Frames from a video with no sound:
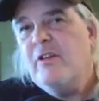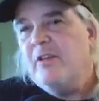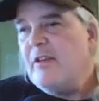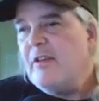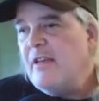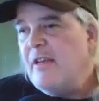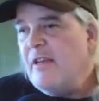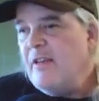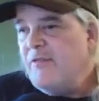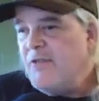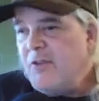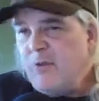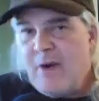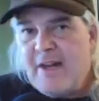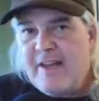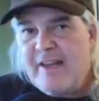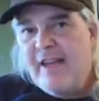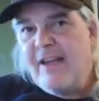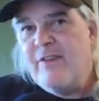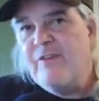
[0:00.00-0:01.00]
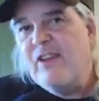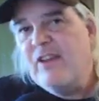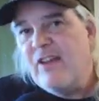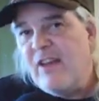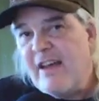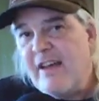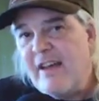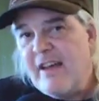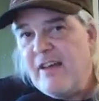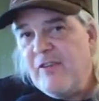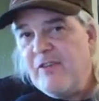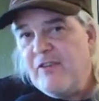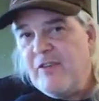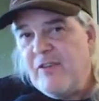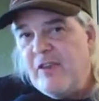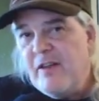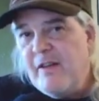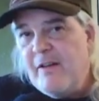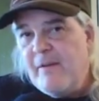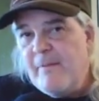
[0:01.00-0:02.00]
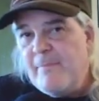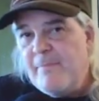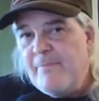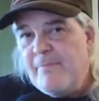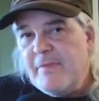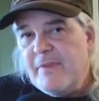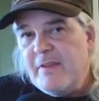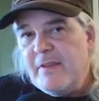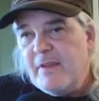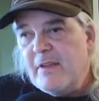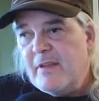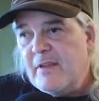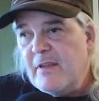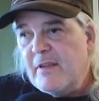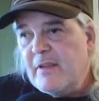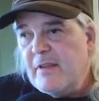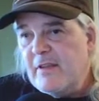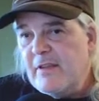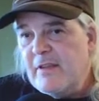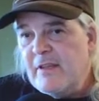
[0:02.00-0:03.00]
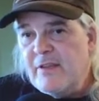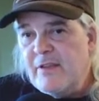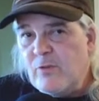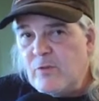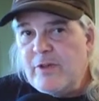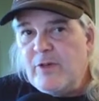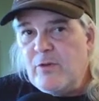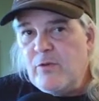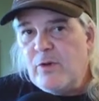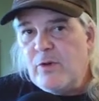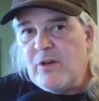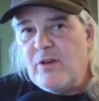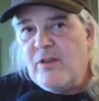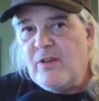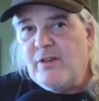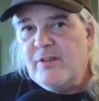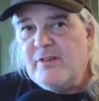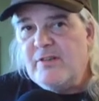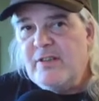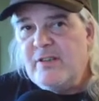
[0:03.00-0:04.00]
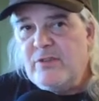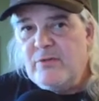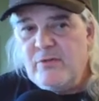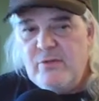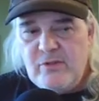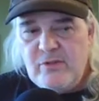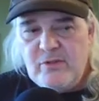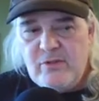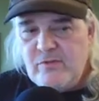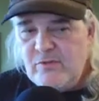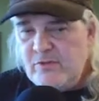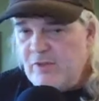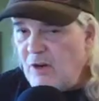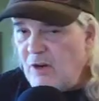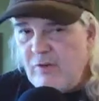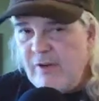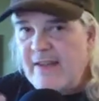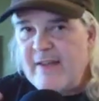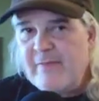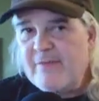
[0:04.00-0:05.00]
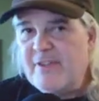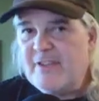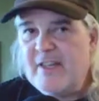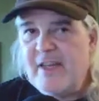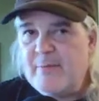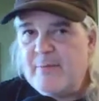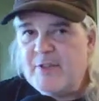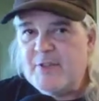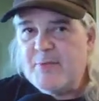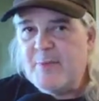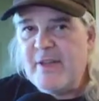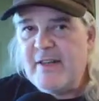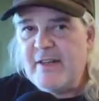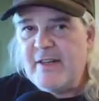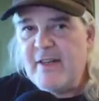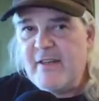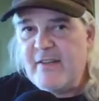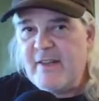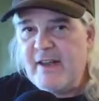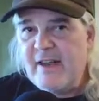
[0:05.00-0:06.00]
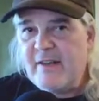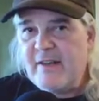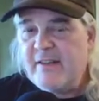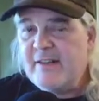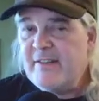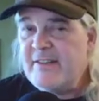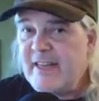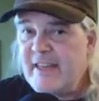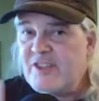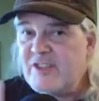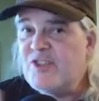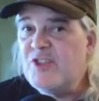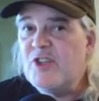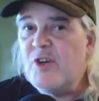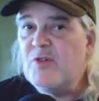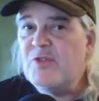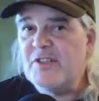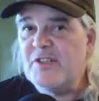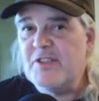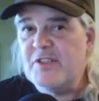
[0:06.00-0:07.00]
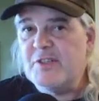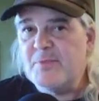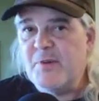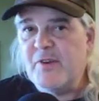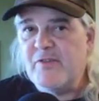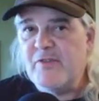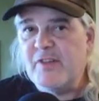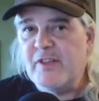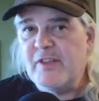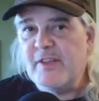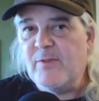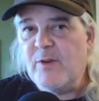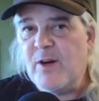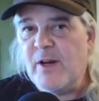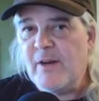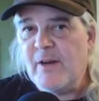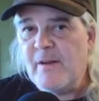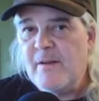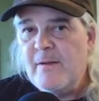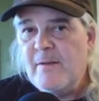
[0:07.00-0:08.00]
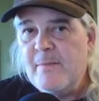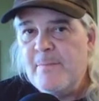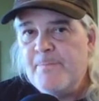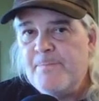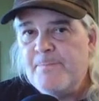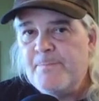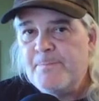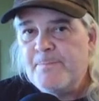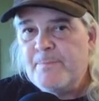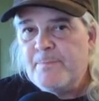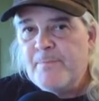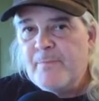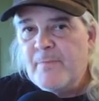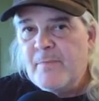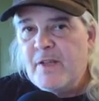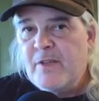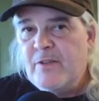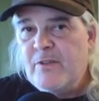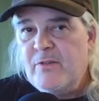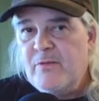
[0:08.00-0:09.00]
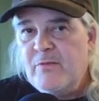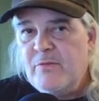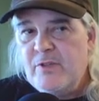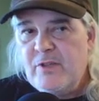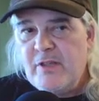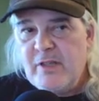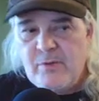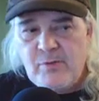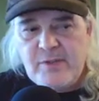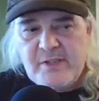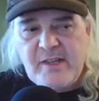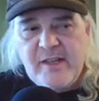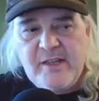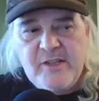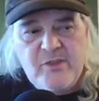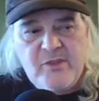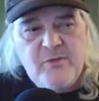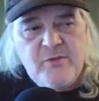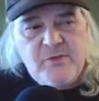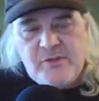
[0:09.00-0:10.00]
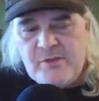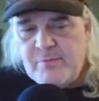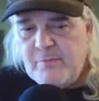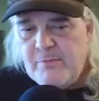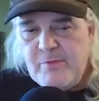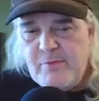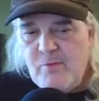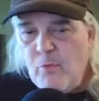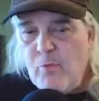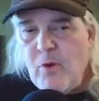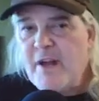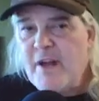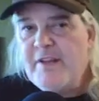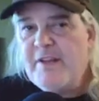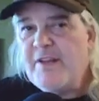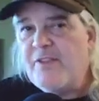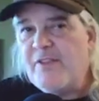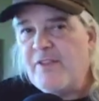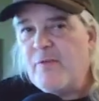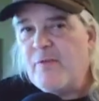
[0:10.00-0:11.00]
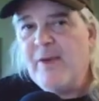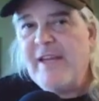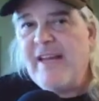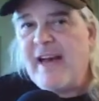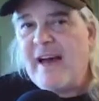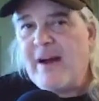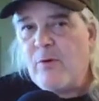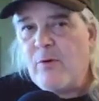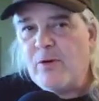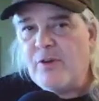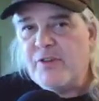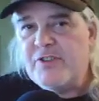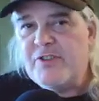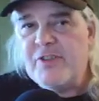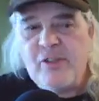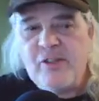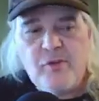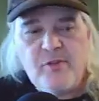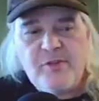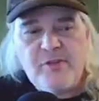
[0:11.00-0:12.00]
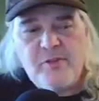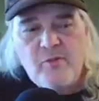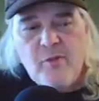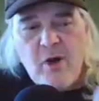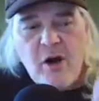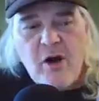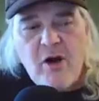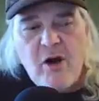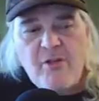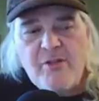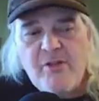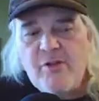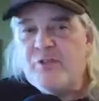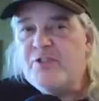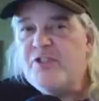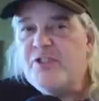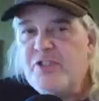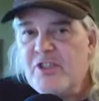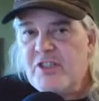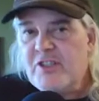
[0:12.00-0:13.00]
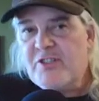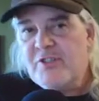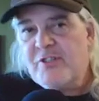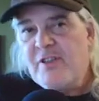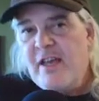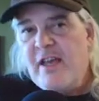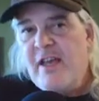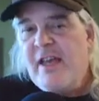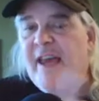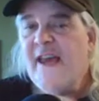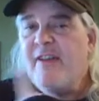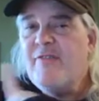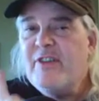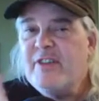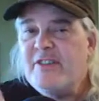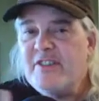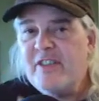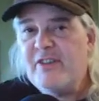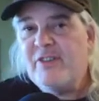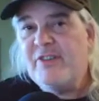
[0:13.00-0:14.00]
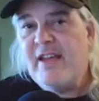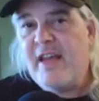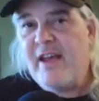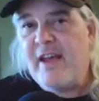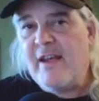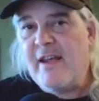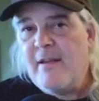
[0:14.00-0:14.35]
if you want to have a life in the real world, you don't have the time to spend on that. And Daz knows this perfectly well. It would take you 1 to 3 hours to go through all those just every single day,